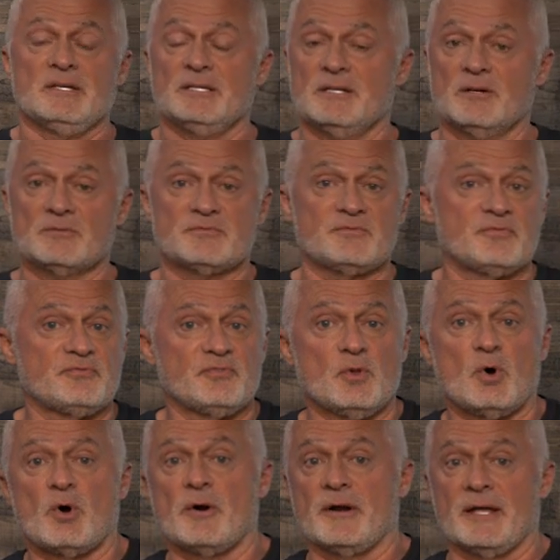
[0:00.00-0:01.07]
You know,
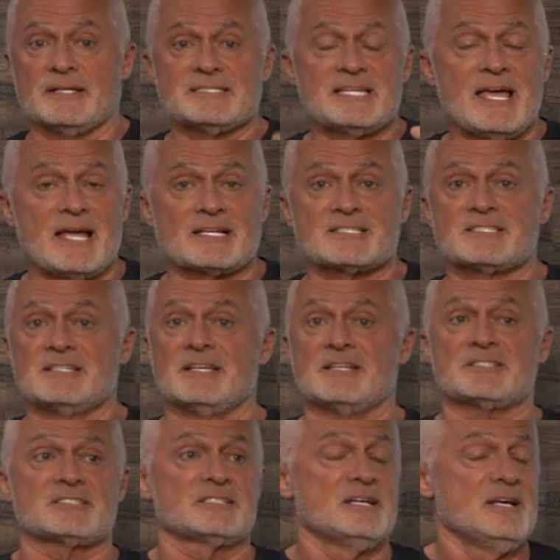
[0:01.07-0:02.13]
Florida,
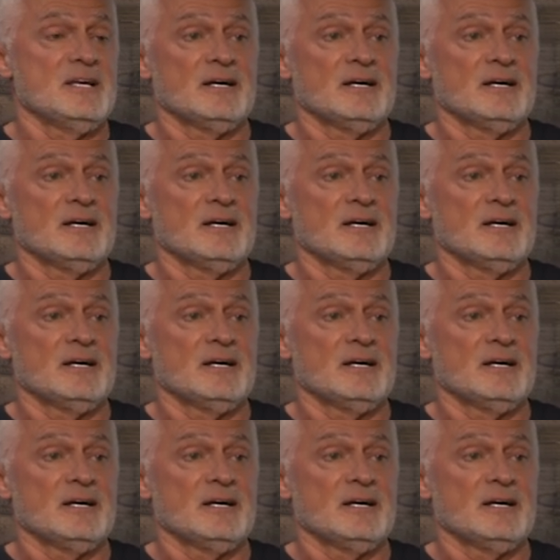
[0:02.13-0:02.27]
Texas,